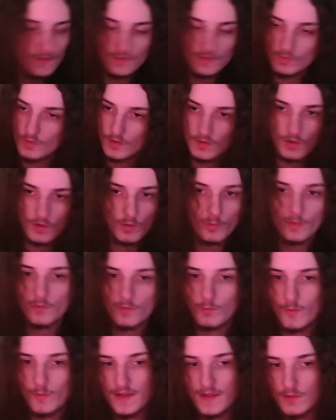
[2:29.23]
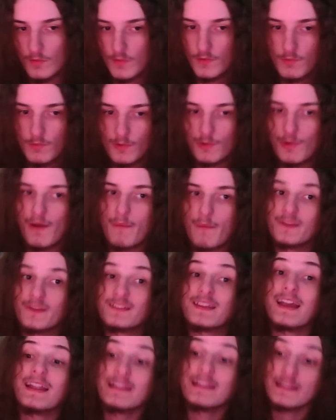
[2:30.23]
you can go with way lower
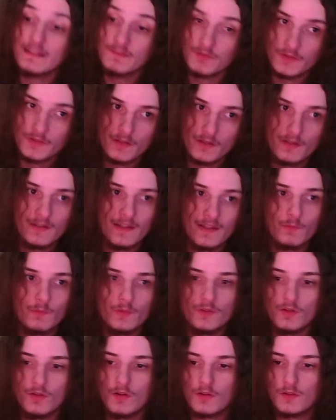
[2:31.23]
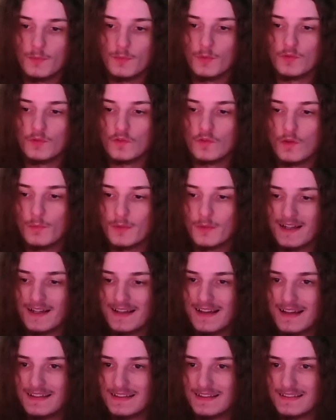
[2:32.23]
requirements, and even, like we talked about, Sorbonne
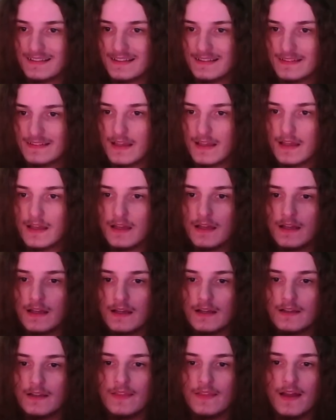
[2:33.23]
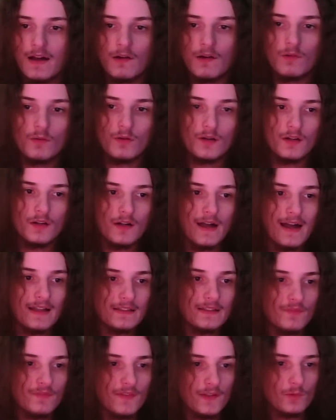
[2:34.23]
Arcana set. Now,
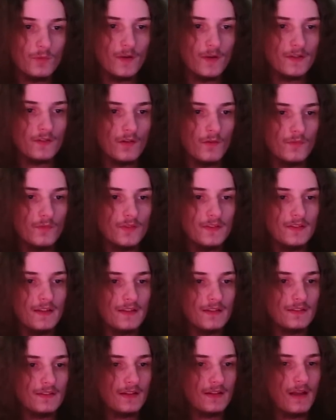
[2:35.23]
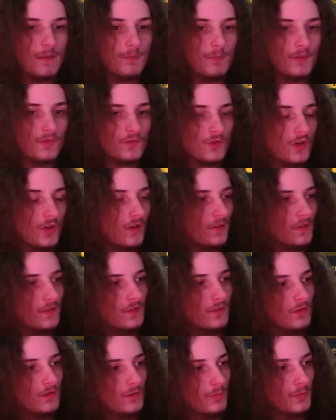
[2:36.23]
artifact wise, obviously there's a couple of
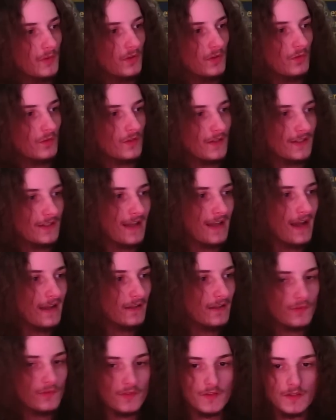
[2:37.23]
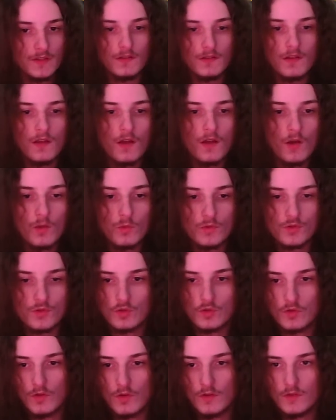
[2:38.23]
choices. You could be using an Eye of Sin, which
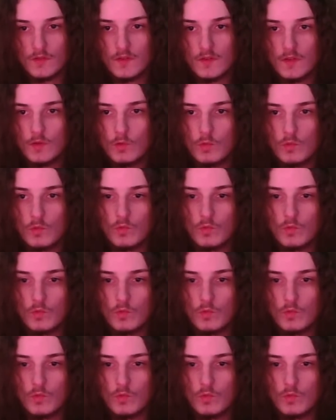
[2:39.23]
is honestly